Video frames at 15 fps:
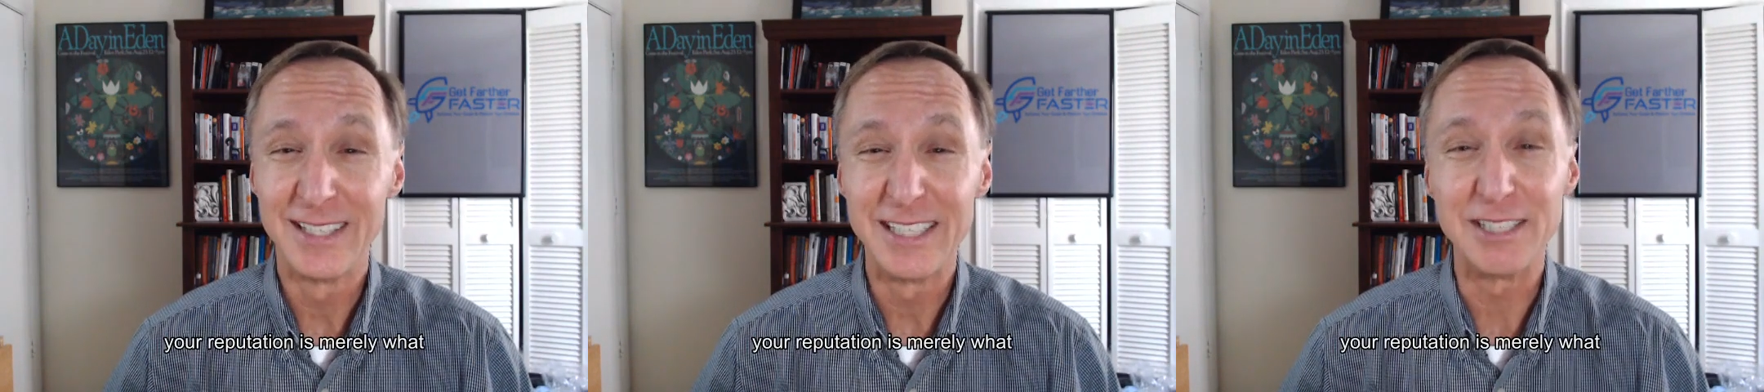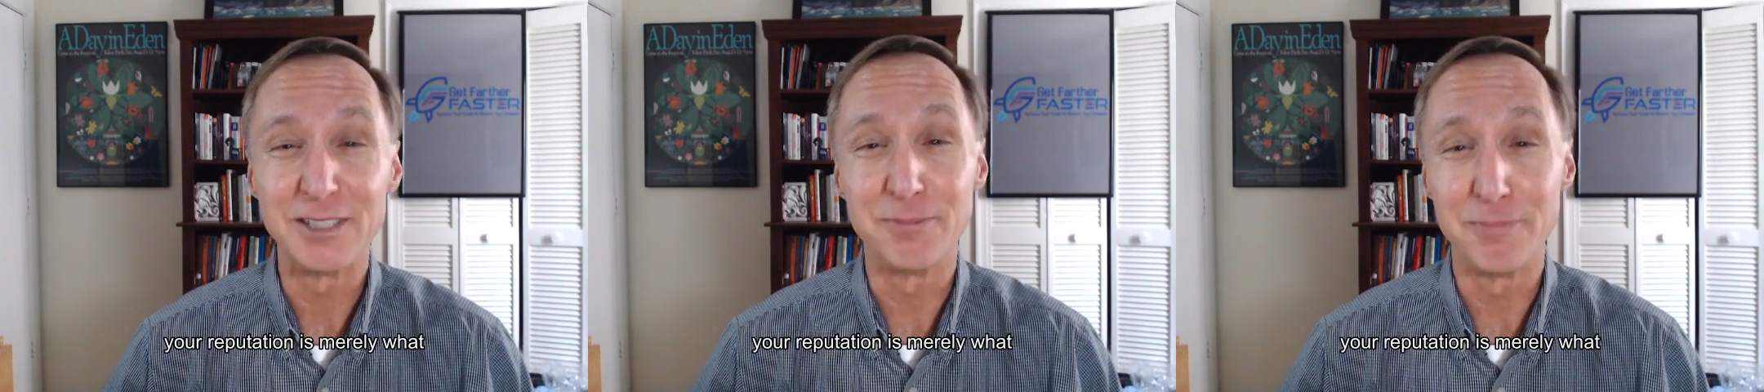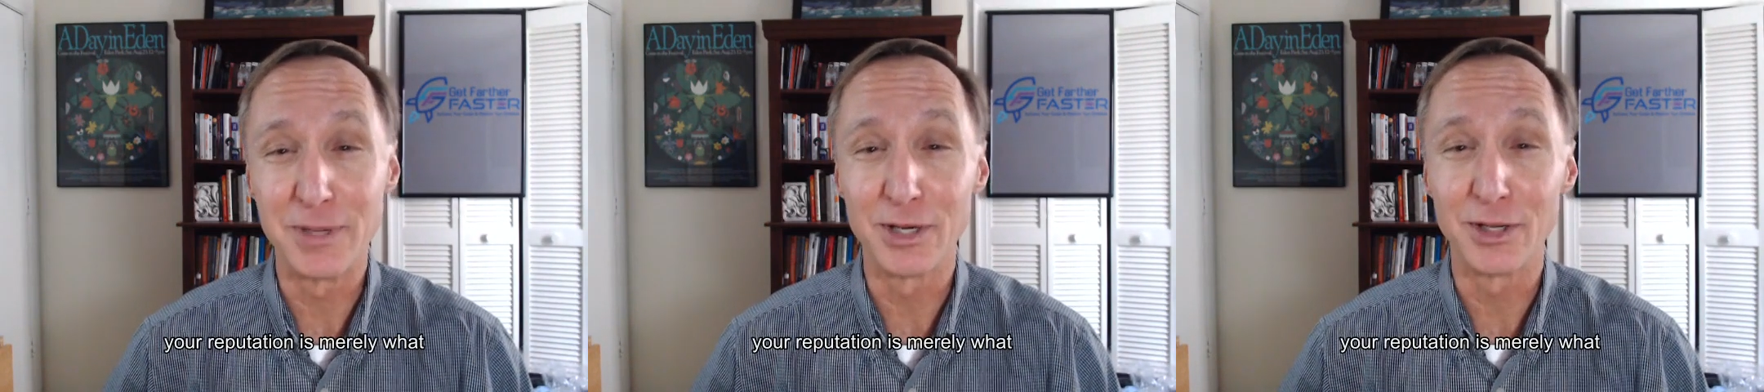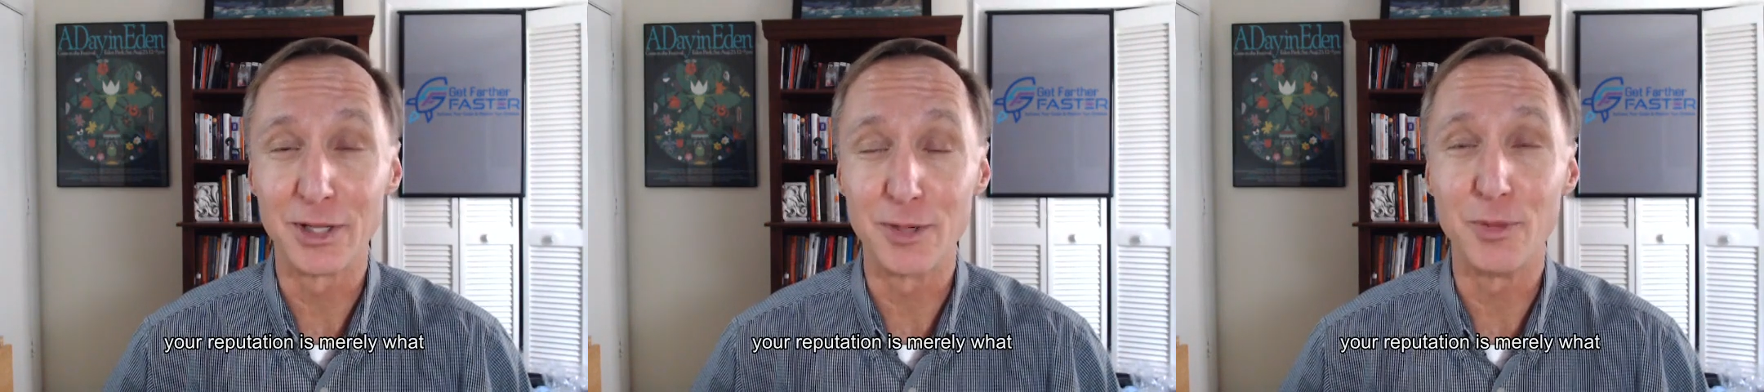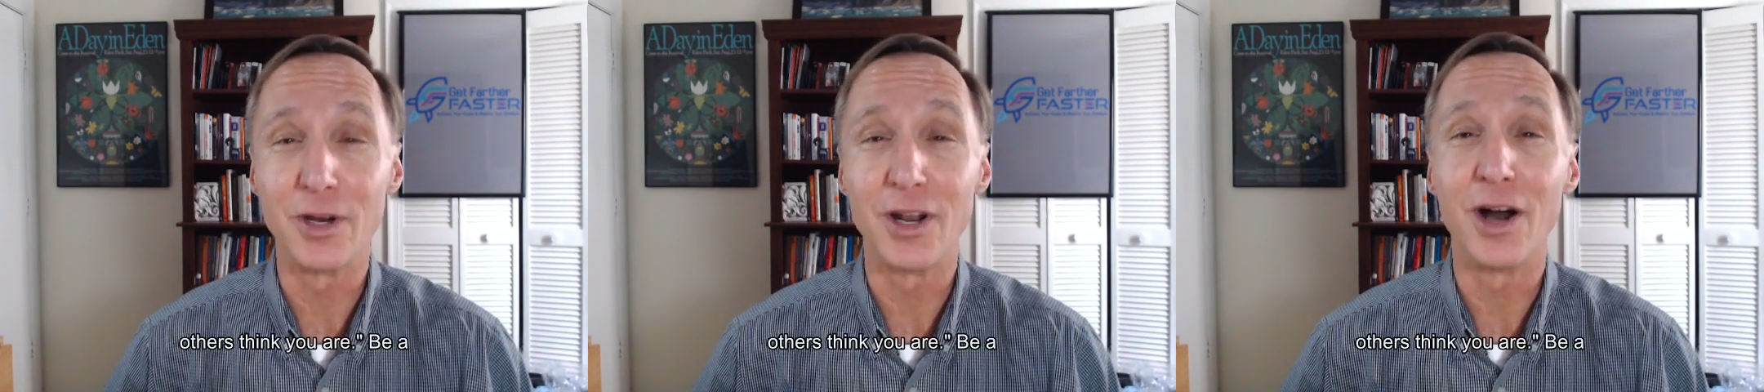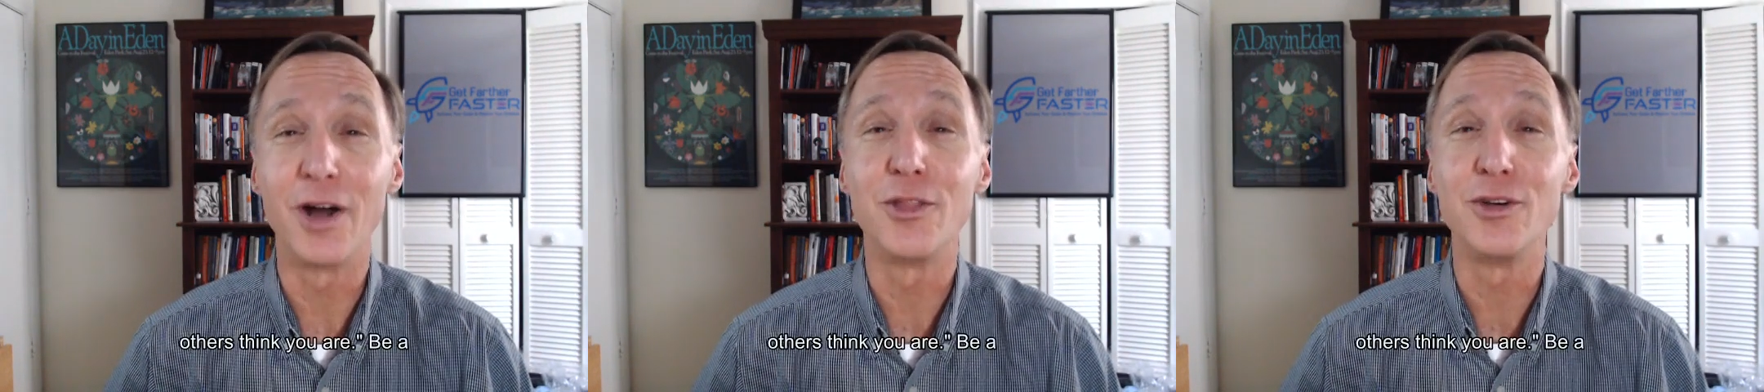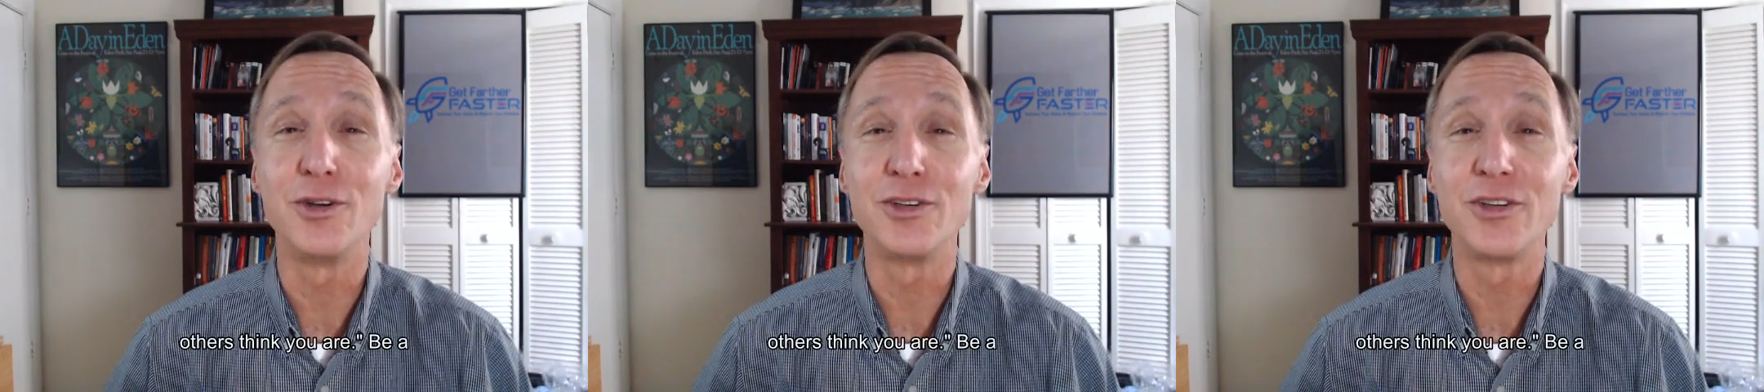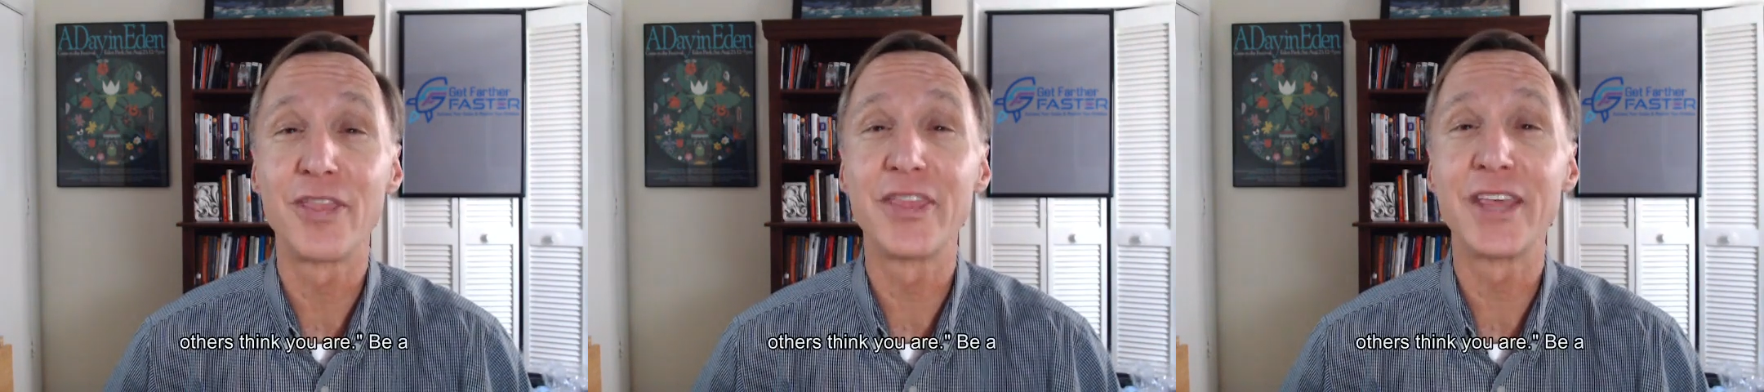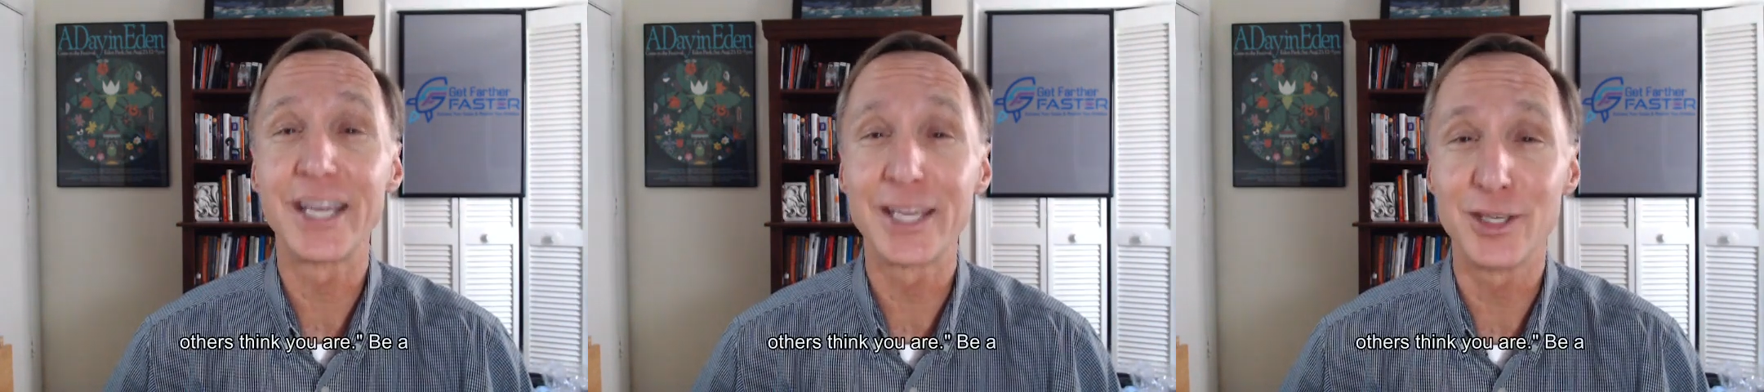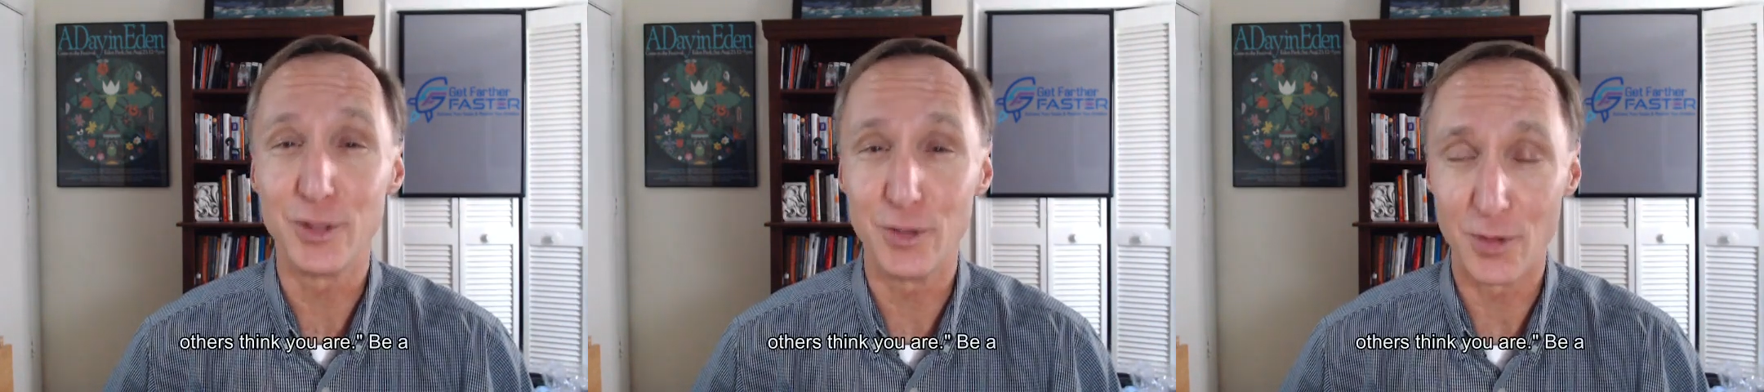is merely what others
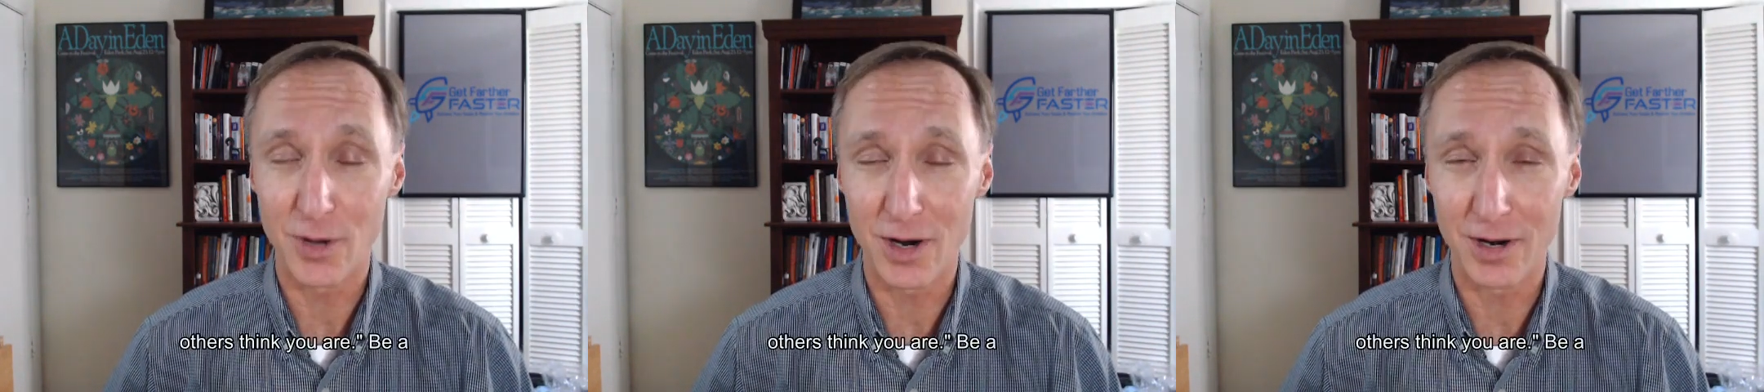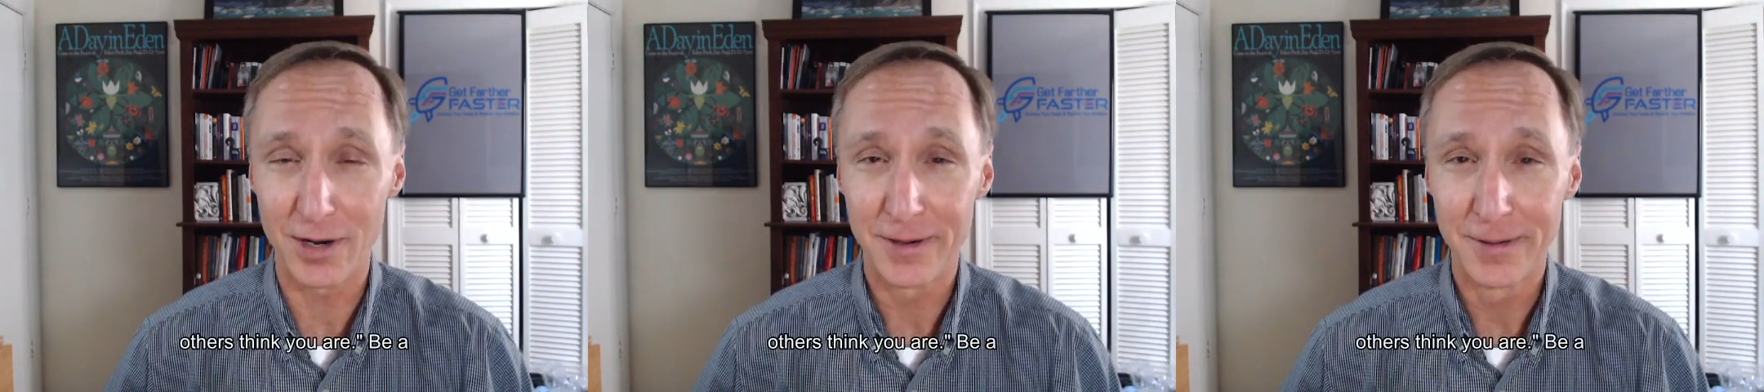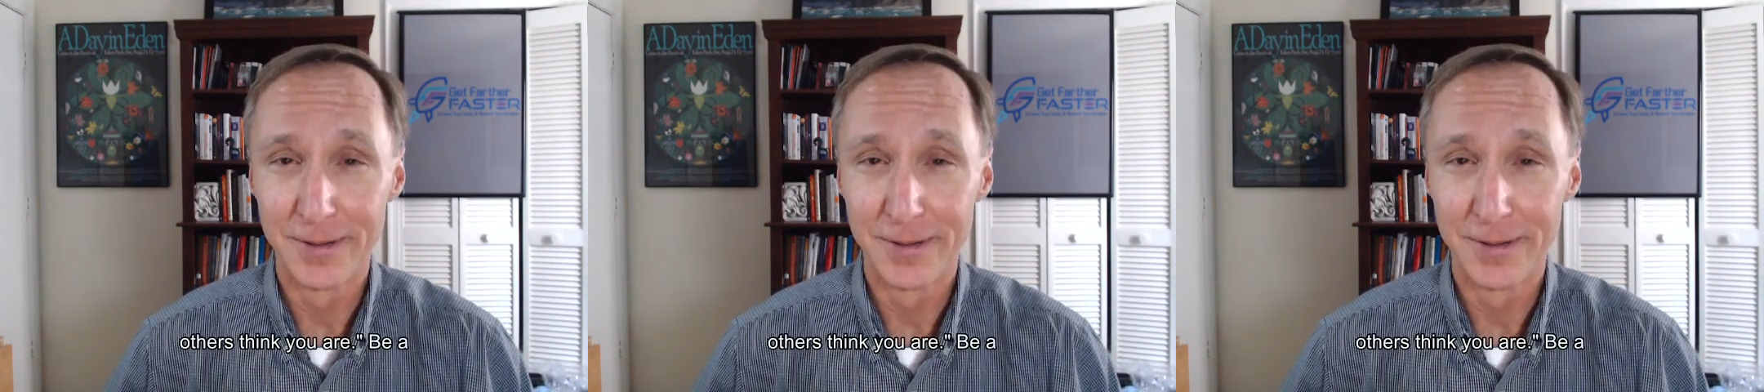think you are.